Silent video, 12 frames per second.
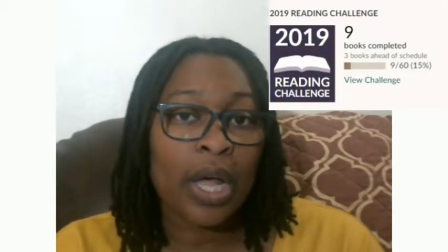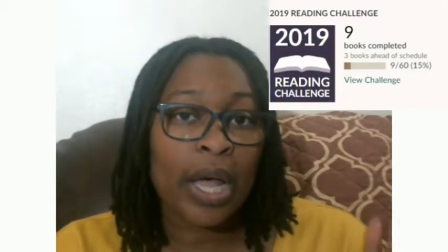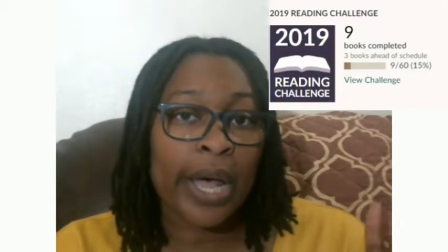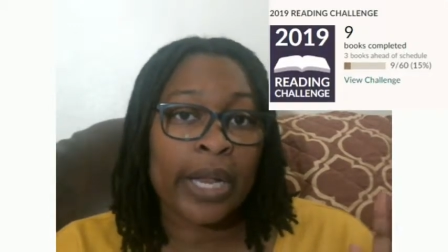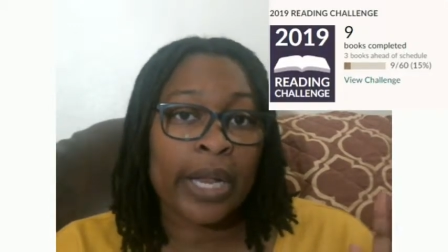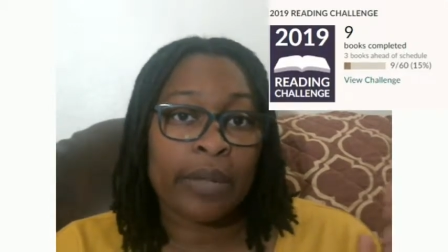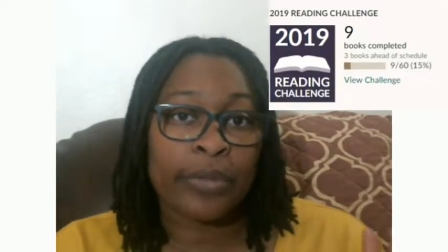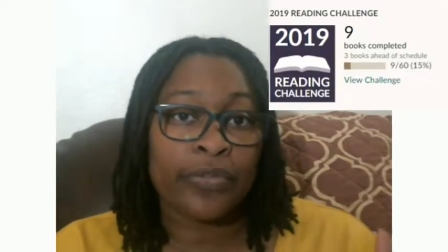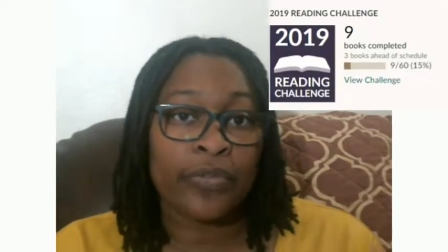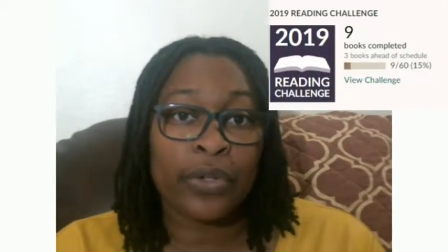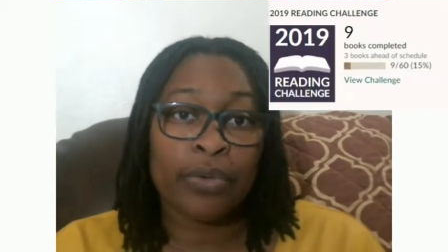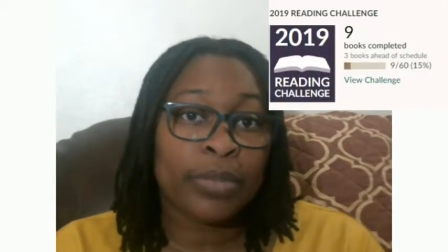and I'm a
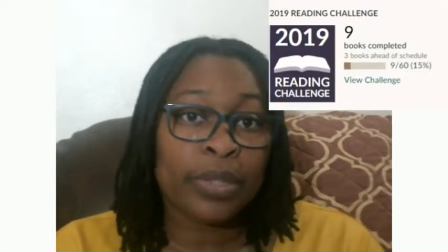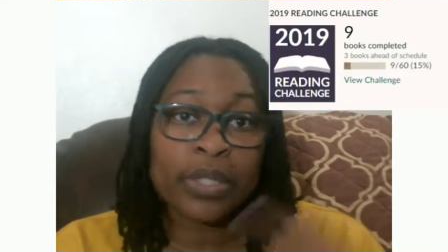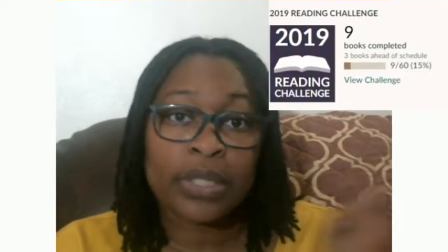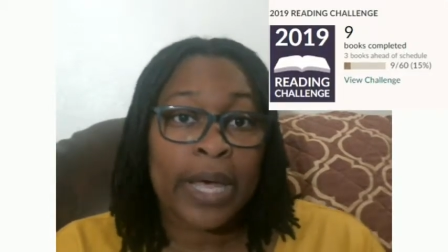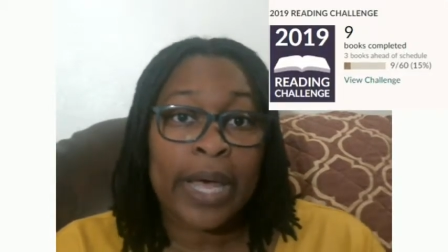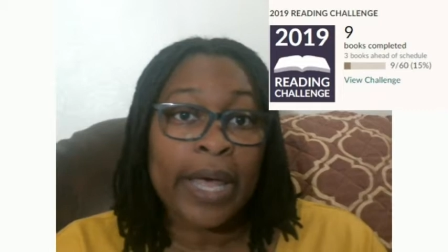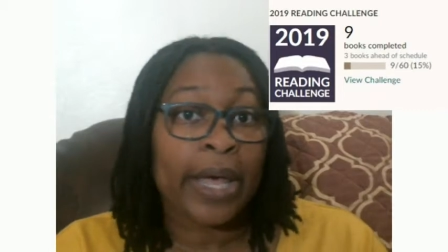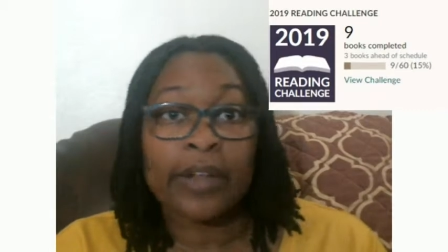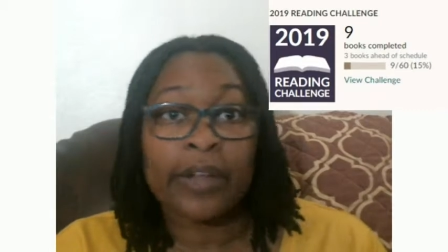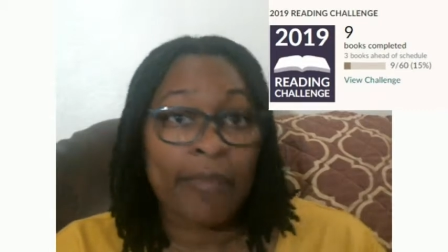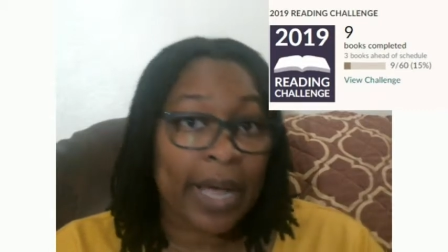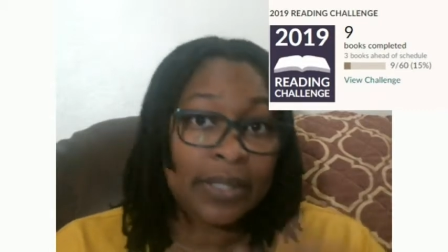few books ahead
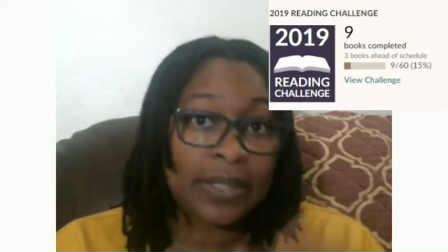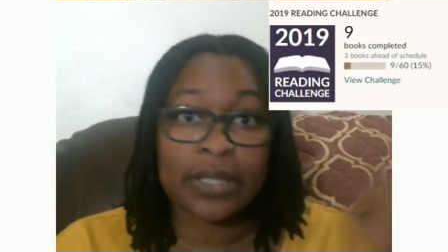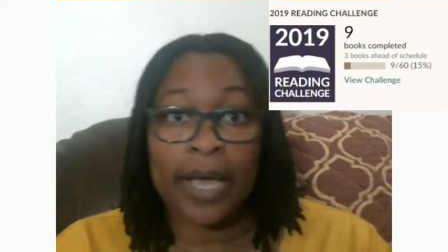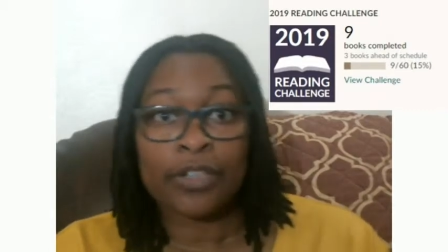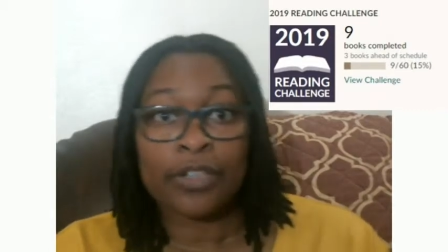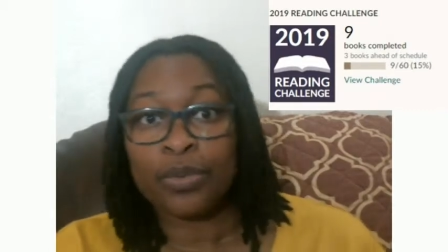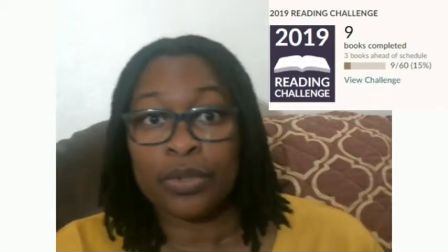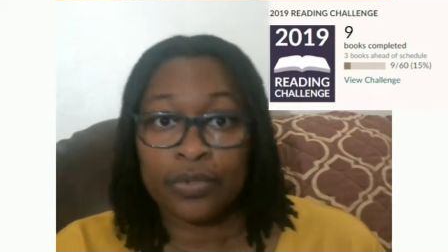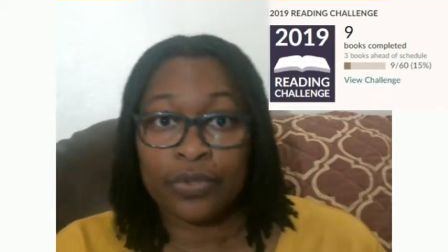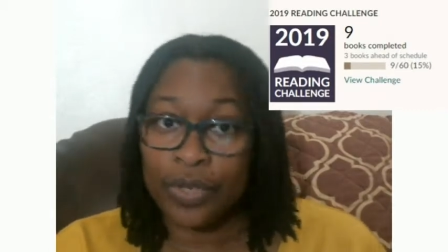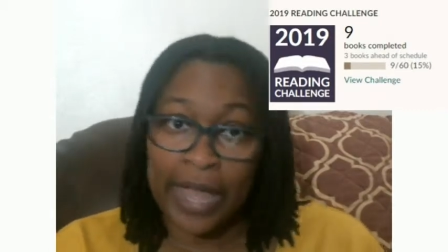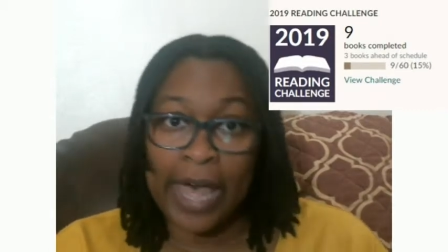of my schedule
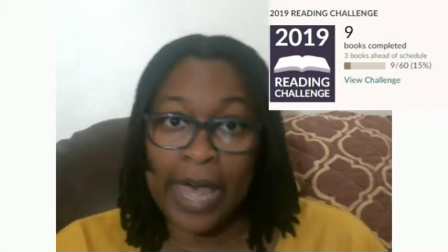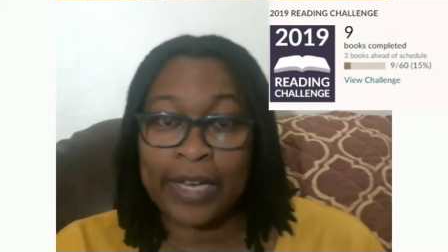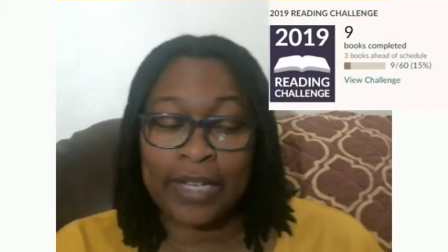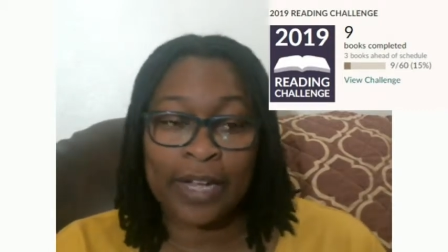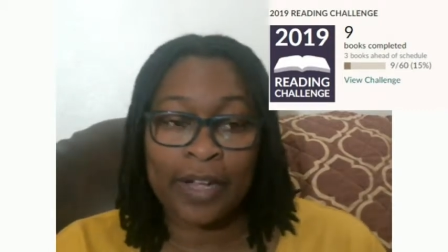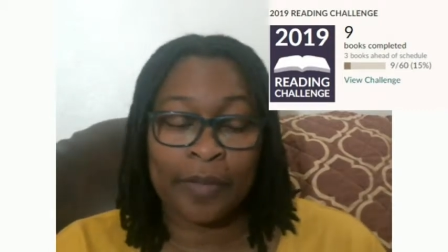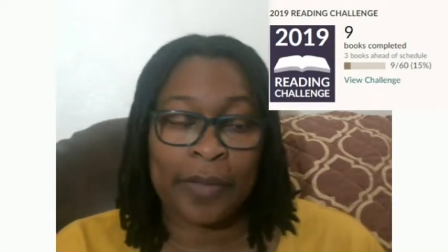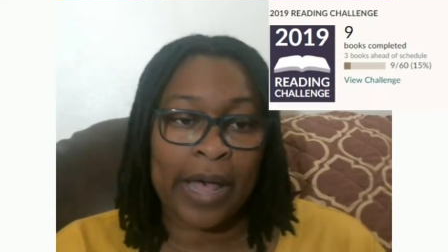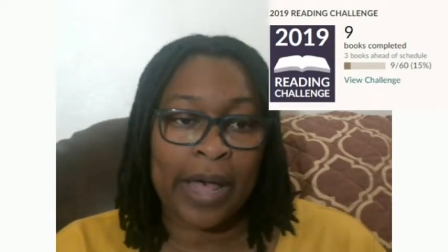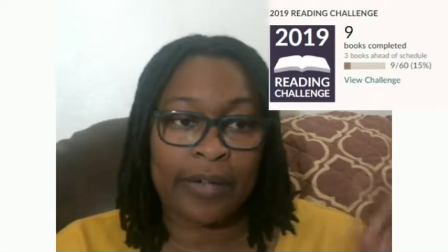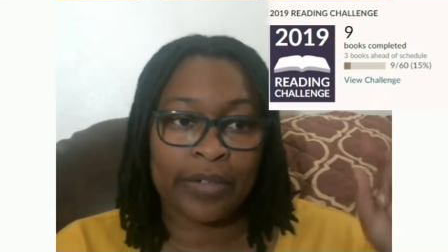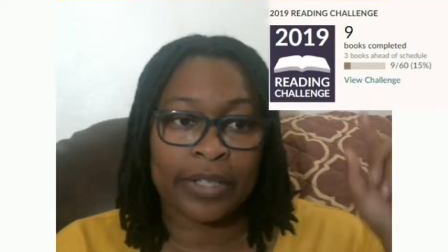for that. Um, I
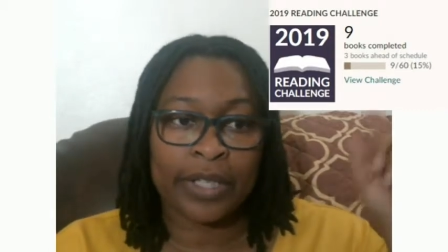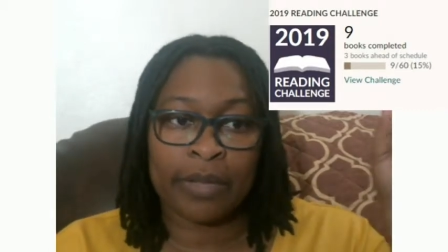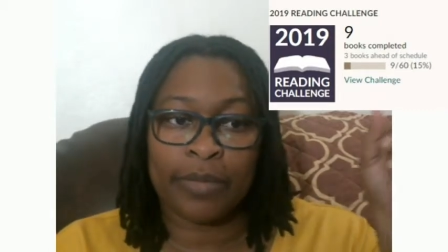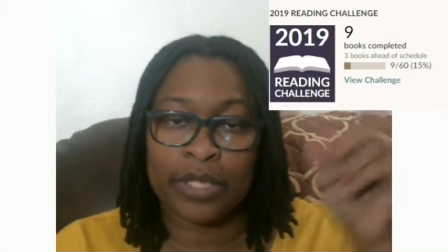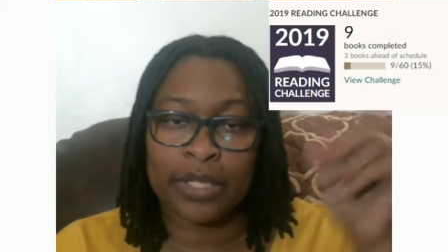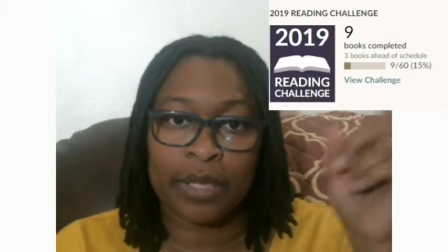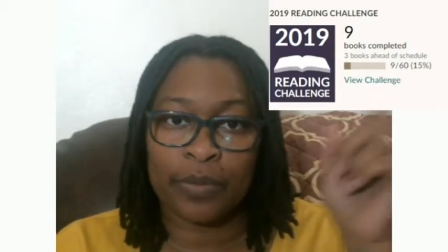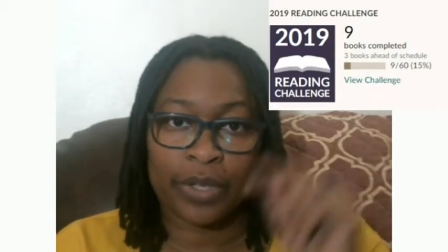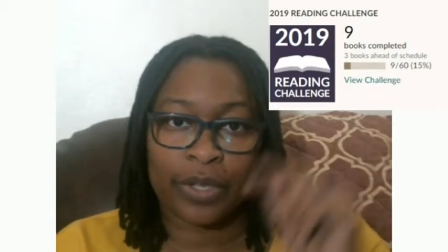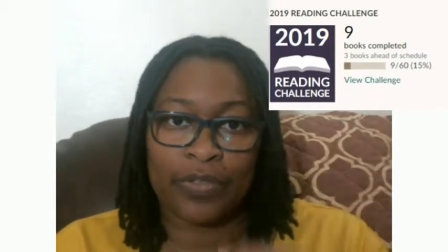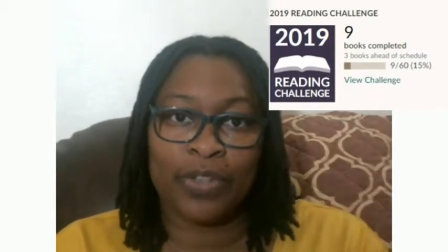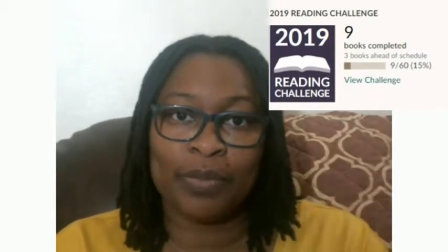have an image that will
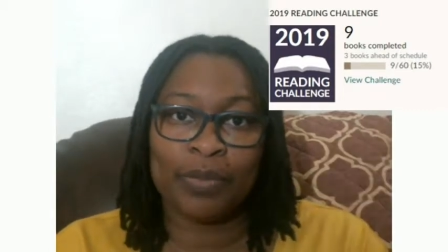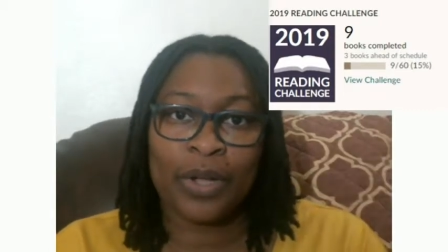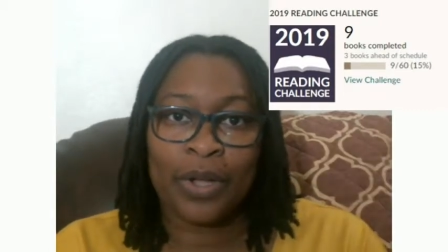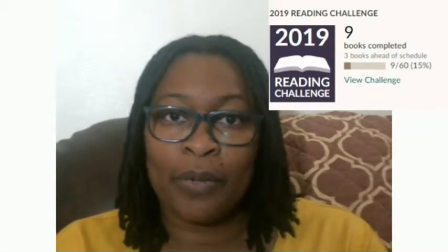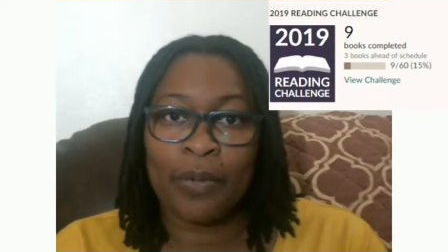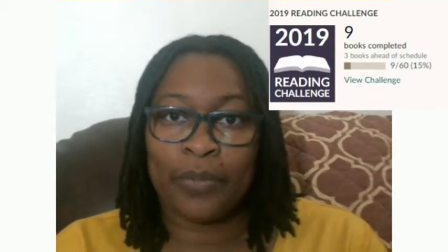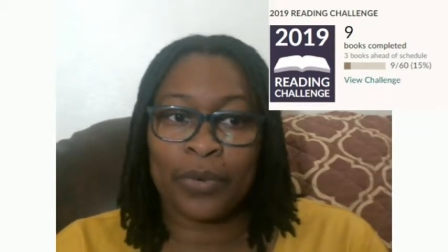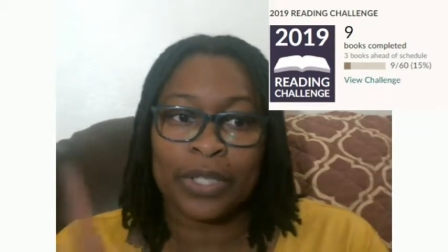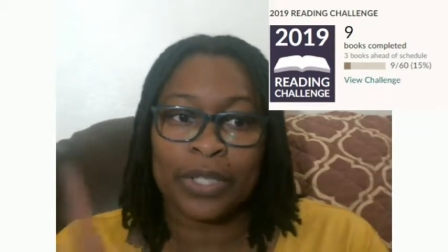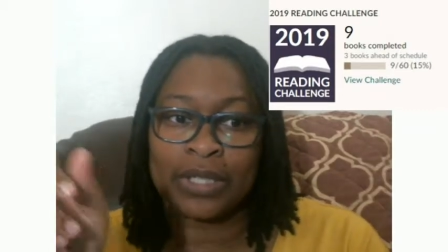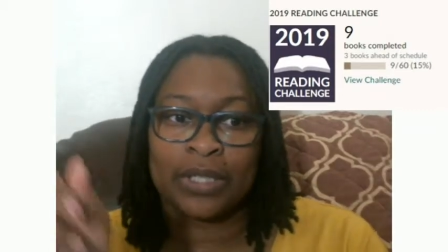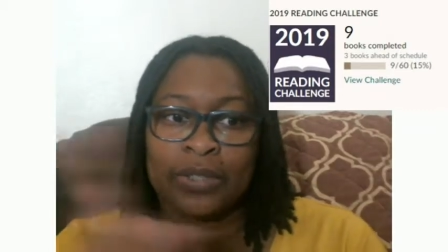give you more
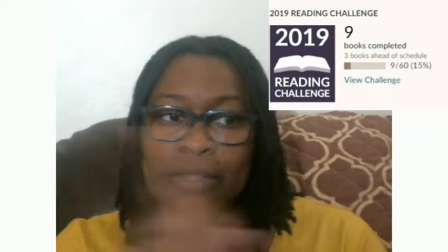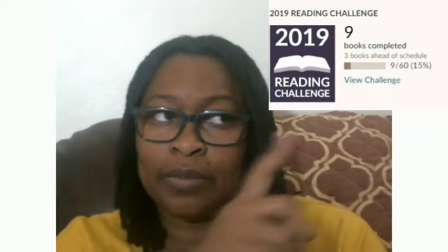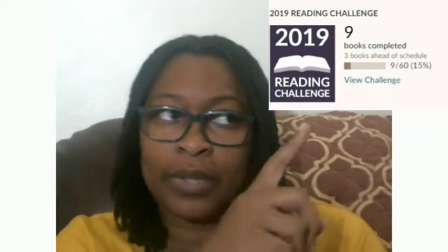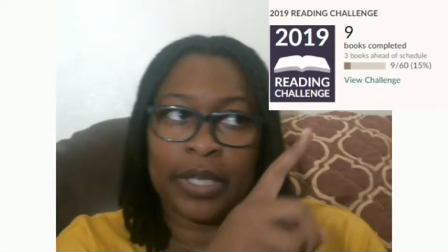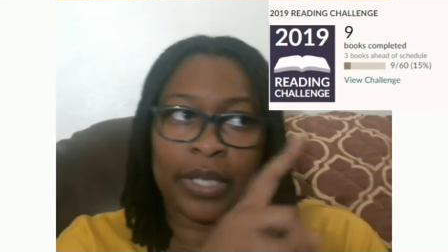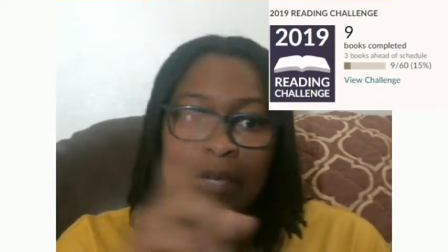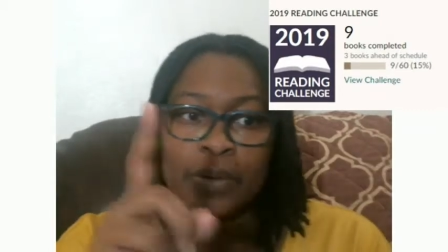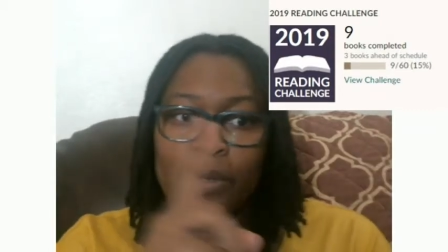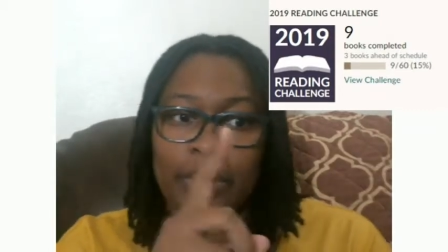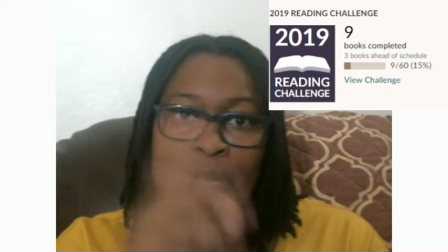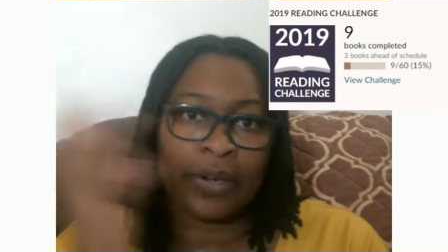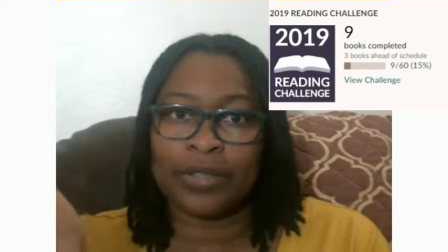details. It'll be here or
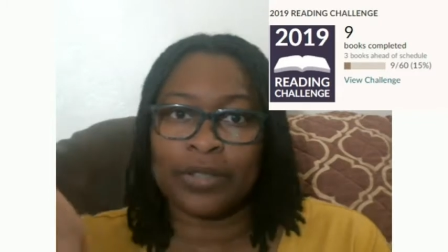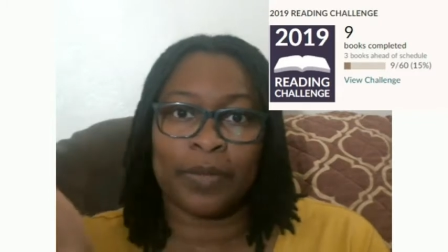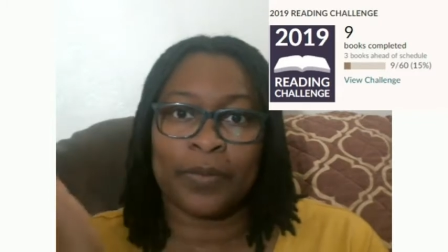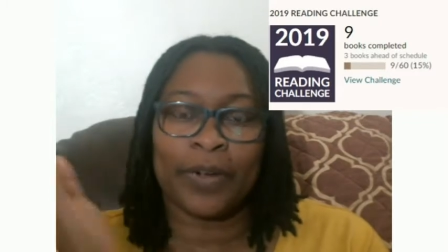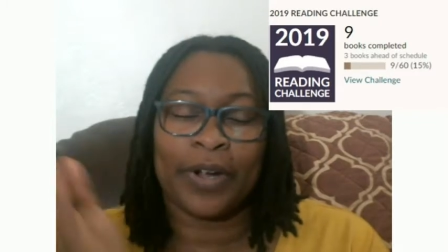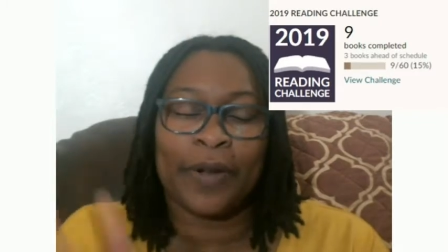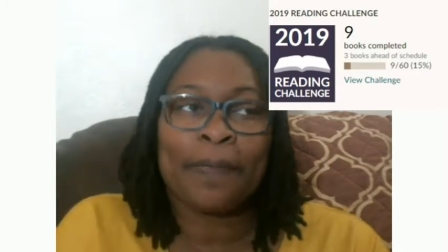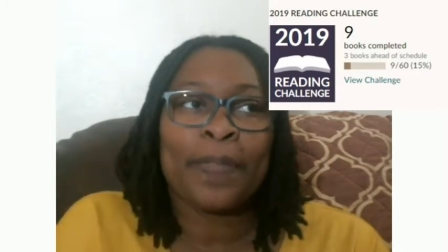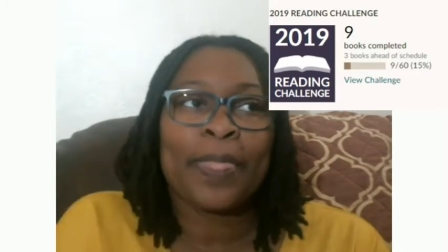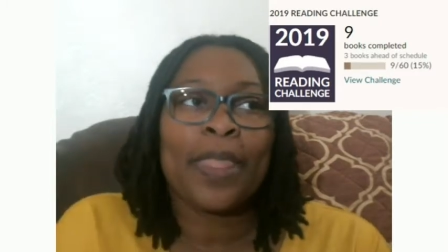there somewhere.